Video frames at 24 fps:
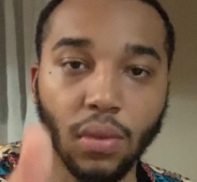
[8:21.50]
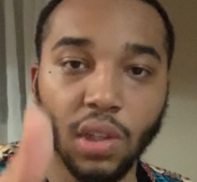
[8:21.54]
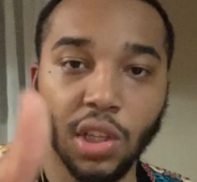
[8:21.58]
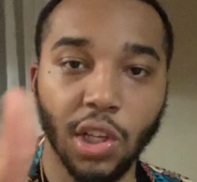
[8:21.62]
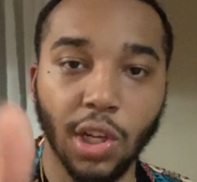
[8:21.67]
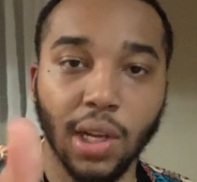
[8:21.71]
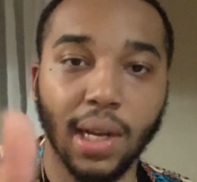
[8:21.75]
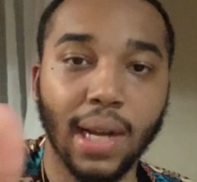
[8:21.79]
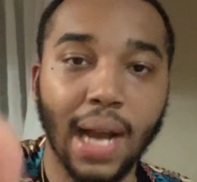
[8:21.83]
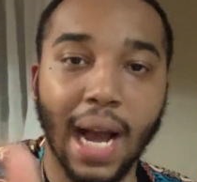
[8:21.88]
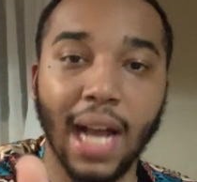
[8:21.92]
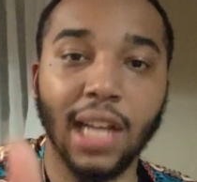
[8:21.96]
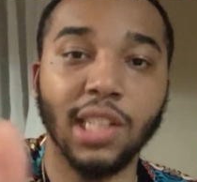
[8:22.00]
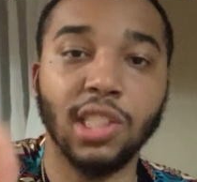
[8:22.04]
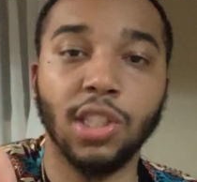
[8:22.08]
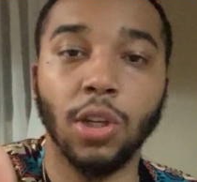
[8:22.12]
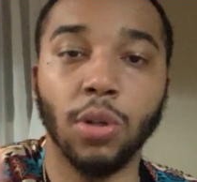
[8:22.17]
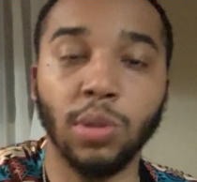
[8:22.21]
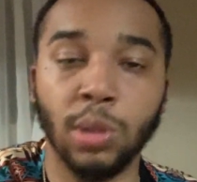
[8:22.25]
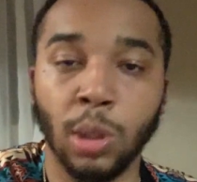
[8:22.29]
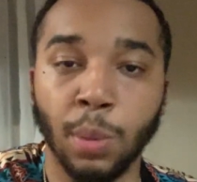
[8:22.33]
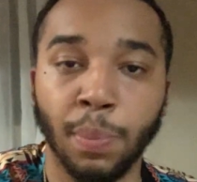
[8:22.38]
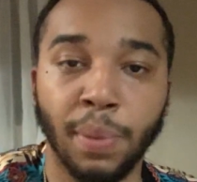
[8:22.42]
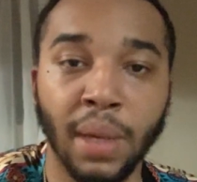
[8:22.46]
you're God's
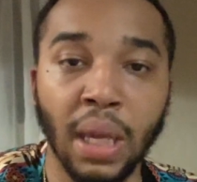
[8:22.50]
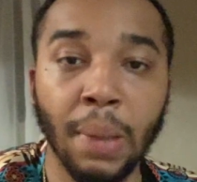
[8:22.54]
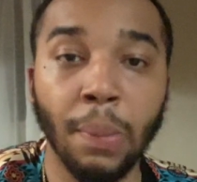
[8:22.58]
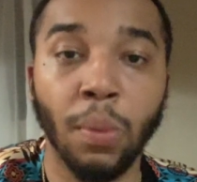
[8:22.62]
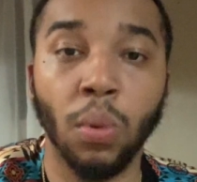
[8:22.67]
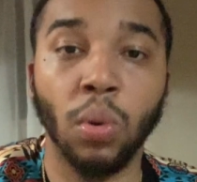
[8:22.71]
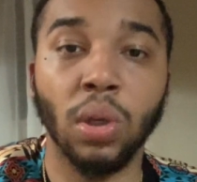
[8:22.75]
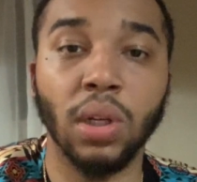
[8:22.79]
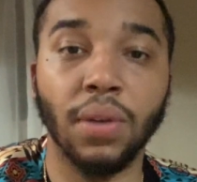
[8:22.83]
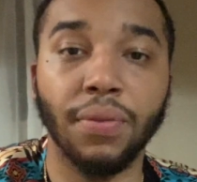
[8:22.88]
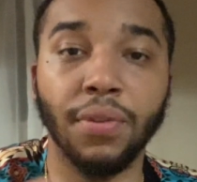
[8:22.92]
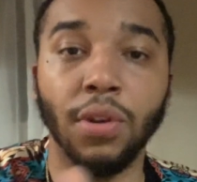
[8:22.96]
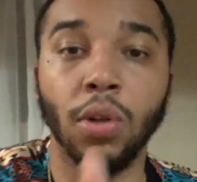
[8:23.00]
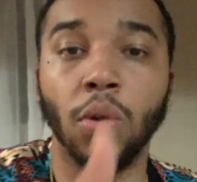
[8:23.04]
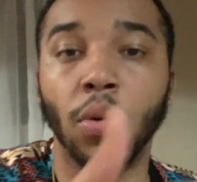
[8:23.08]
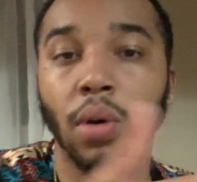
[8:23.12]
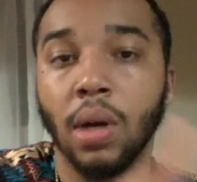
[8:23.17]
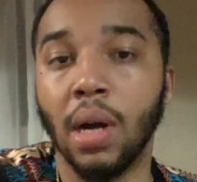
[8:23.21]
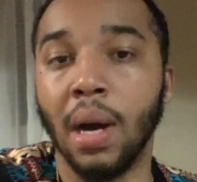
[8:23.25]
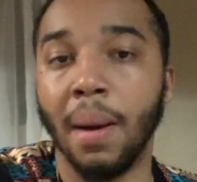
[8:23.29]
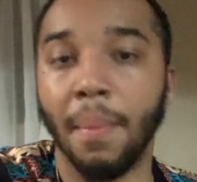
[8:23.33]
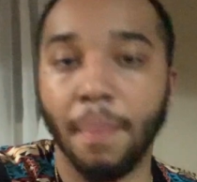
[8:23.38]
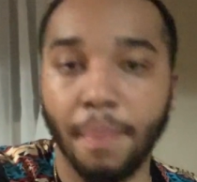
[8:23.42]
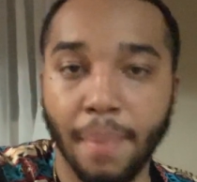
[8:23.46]
chosen people, and if you
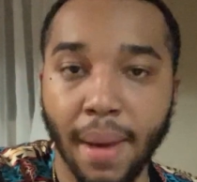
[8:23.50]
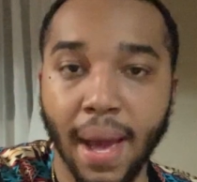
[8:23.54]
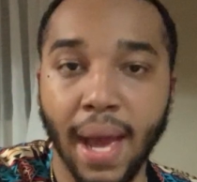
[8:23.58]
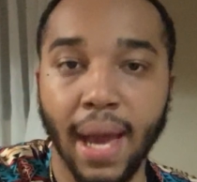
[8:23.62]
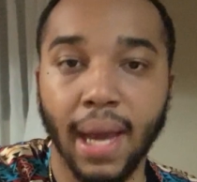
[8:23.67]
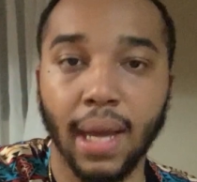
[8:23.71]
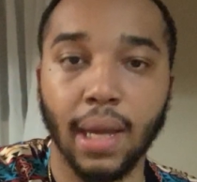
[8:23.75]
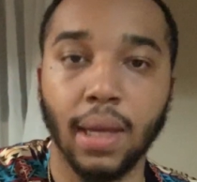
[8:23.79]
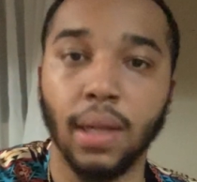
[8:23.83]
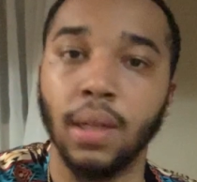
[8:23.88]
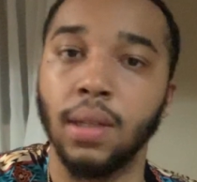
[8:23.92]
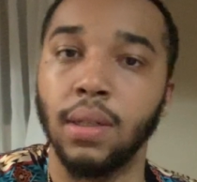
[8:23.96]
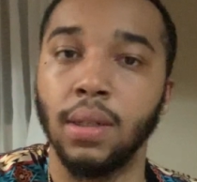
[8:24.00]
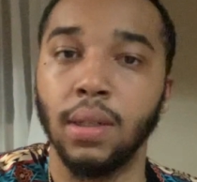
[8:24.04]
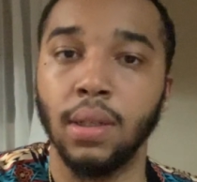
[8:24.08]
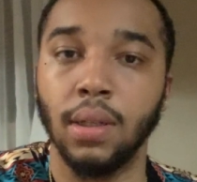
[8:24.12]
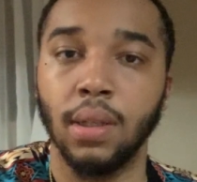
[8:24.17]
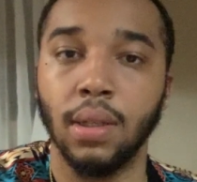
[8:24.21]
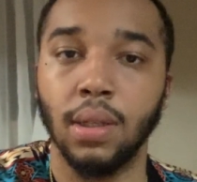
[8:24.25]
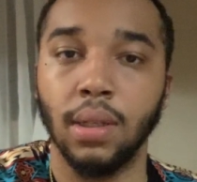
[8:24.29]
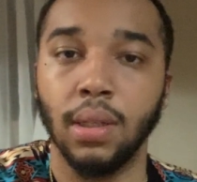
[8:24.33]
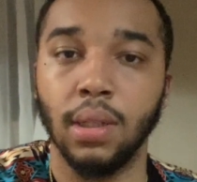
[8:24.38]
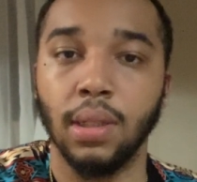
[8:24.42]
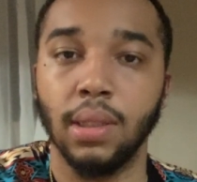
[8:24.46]
don't come back
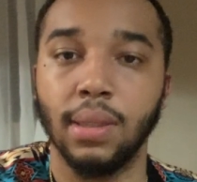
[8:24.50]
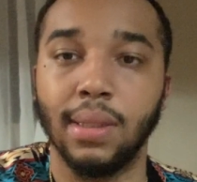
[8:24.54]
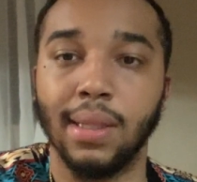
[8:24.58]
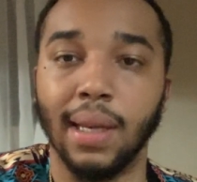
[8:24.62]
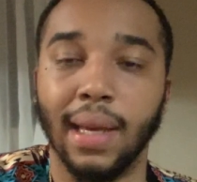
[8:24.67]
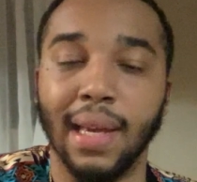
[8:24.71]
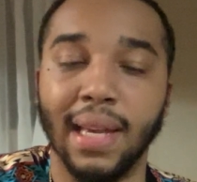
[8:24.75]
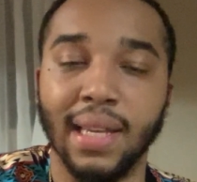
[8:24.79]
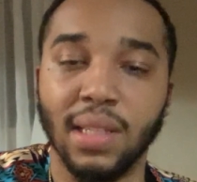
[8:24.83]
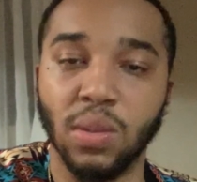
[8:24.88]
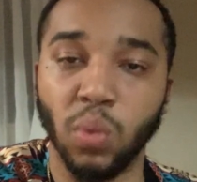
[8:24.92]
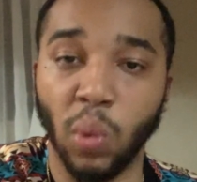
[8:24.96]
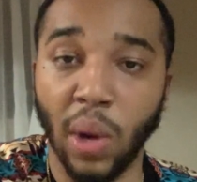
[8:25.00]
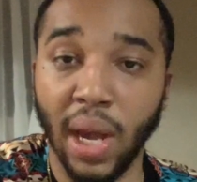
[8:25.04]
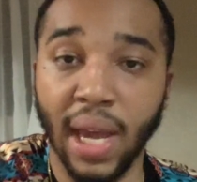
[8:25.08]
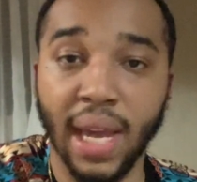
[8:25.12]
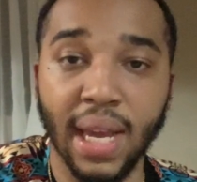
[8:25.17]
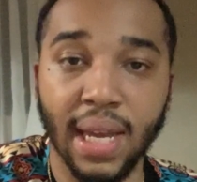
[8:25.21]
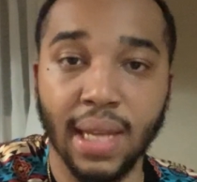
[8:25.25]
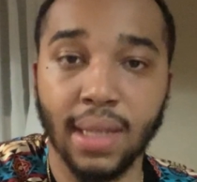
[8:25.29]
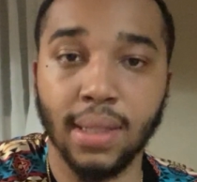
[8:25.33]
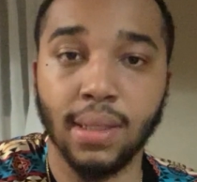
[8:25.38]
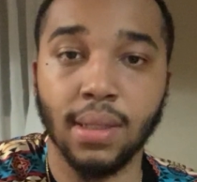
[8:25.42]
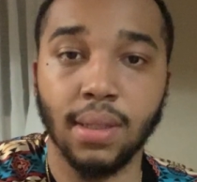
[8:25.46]
to his
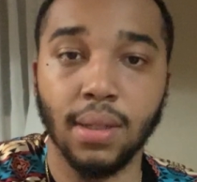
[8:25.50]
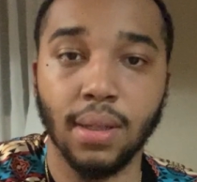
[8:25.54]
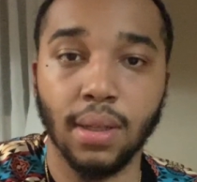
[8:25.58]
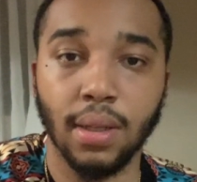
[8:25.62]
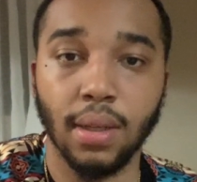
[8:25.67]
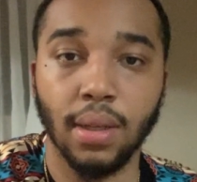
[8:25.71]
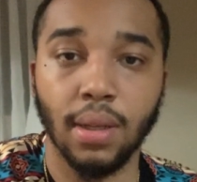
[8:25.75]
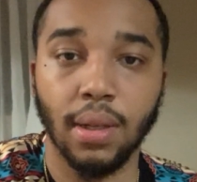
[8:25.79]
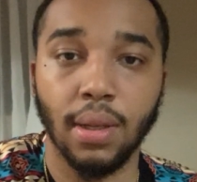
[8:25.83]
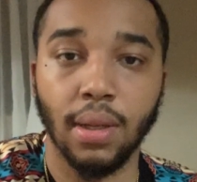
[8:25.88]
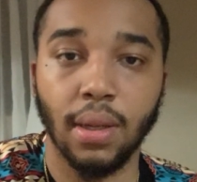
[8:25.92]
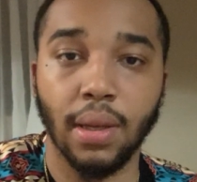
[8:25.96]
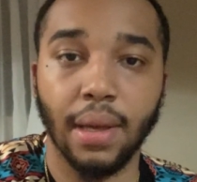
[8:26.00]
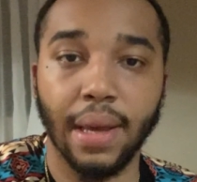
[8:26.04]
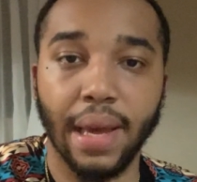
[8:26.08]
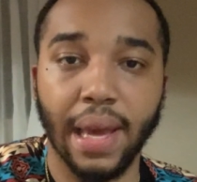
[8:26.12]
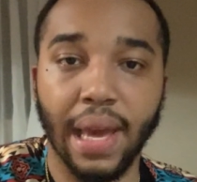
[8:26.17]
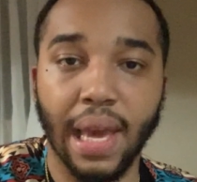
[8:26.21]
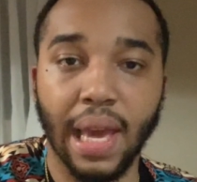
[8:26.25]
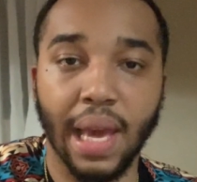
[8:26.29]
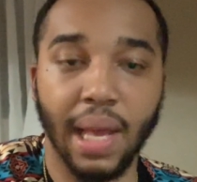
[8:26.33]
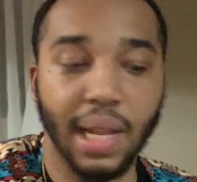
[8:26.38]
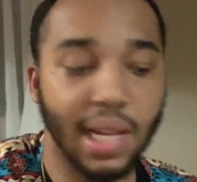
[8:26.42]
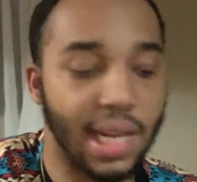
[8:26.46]
ways
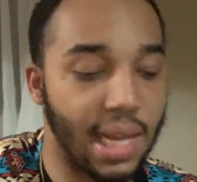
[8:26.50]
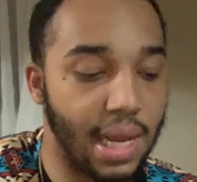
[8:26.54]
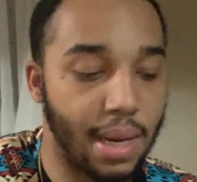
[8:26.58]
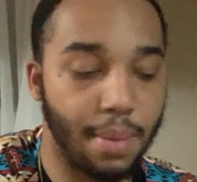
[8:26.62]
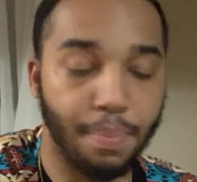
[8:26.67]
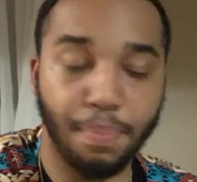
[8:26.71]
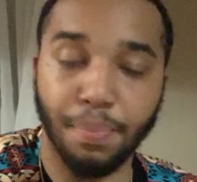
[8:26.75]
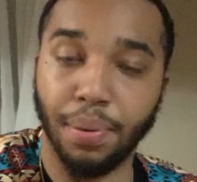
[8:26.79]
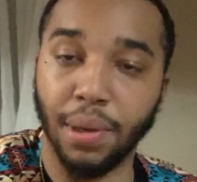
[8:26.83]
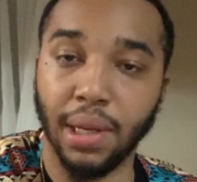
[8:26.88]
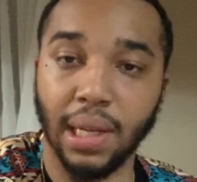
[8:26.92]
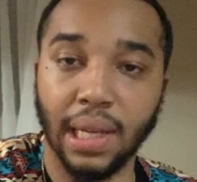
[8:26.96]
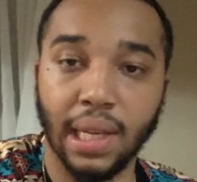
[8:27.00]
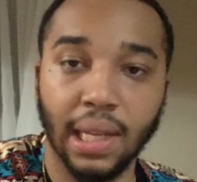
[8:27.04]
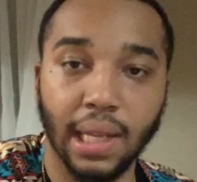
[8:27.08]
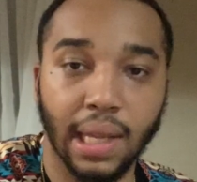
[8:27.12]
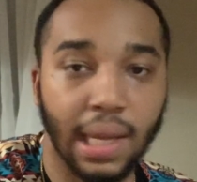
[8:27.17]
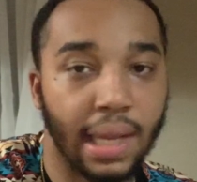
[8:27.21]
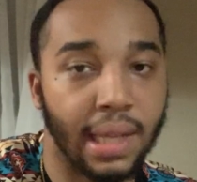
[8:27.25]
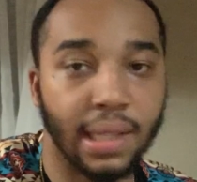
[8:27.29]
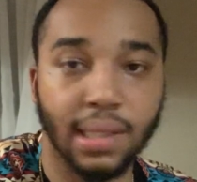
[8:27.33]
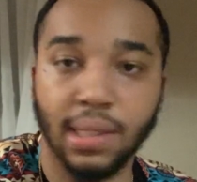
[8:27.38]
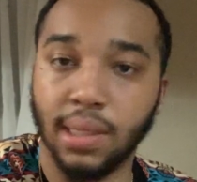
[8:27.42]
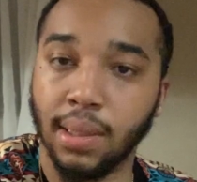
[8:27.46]
and put
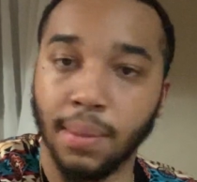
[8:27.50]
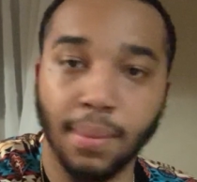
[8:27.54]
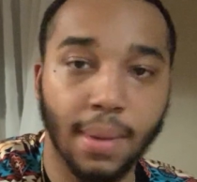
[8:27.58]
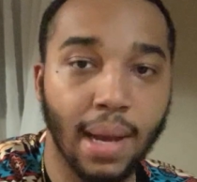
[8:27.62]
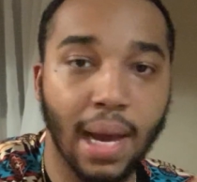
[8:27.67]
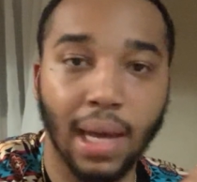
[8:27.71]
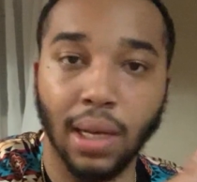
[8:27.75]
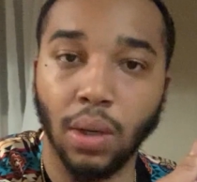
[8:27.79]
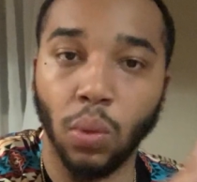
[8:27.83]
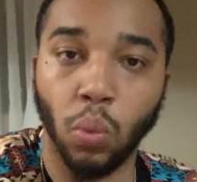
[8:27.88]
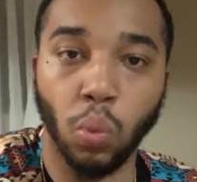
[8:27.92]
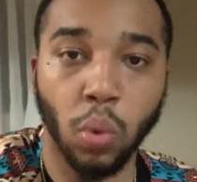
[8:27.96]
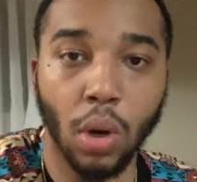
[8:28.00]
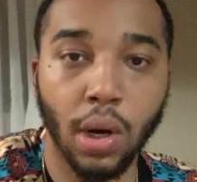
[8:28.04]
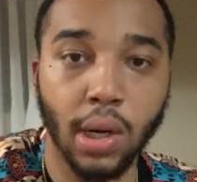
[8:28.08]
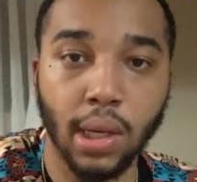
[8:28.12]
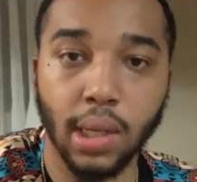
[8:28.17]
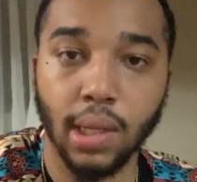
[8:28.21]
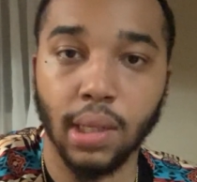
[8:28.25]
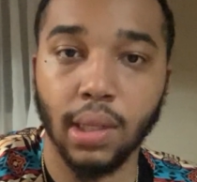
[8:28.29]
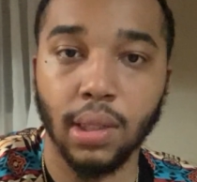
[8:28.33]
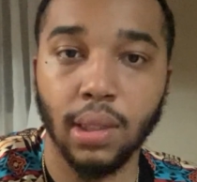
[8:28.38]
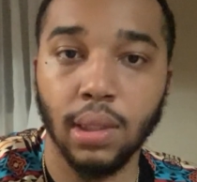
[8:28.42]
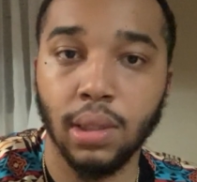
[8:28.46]
in some kind of
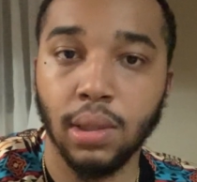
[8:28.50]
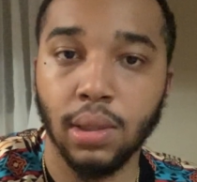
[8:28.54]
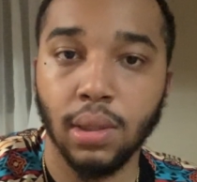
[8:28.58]
work,